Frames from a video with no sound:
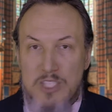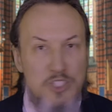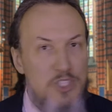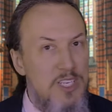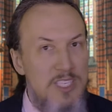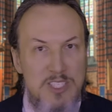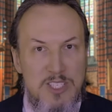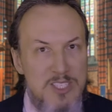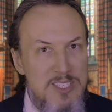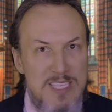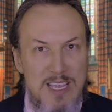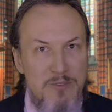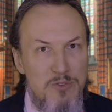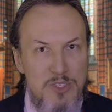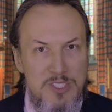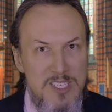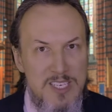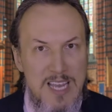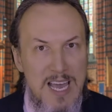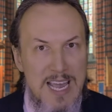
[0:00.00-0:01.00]
Jesus
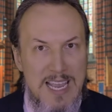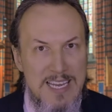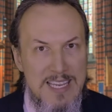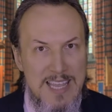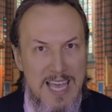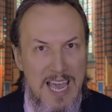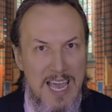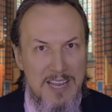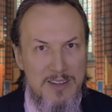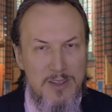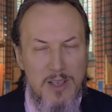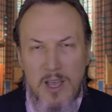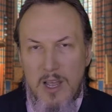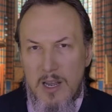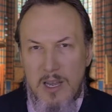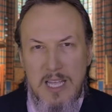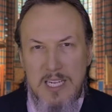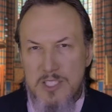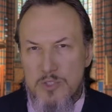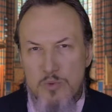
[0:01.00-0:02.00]
never denied that.
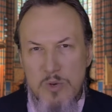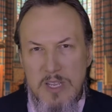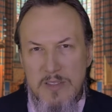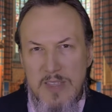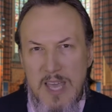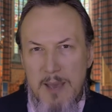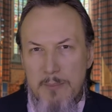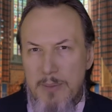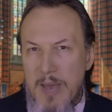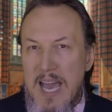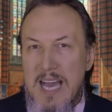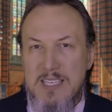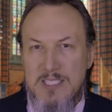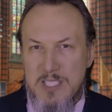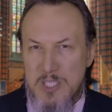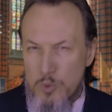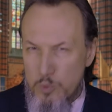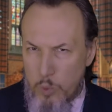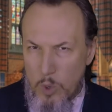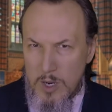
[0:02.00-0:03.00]
Let's read that
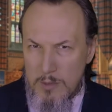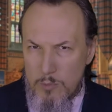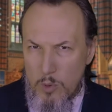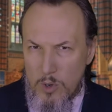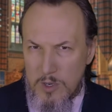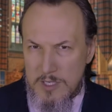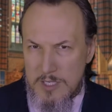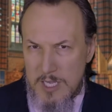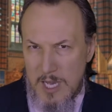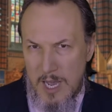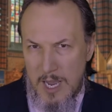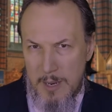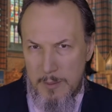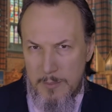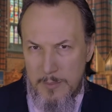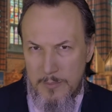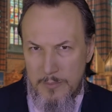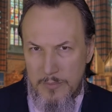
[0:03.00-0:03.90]
passage one more time.